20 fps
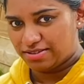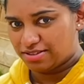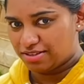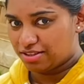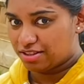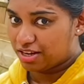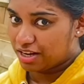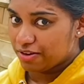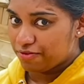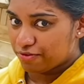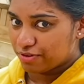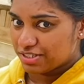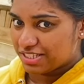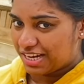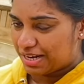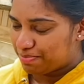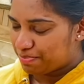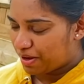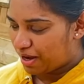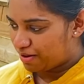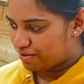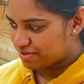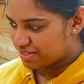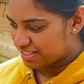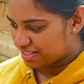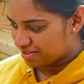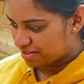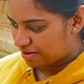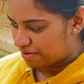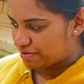so 3 for £10,
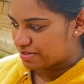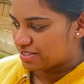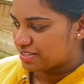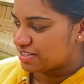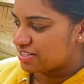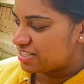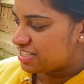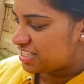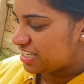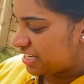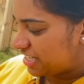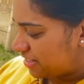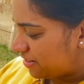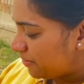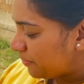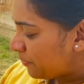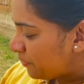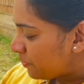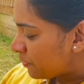and that was a good deal.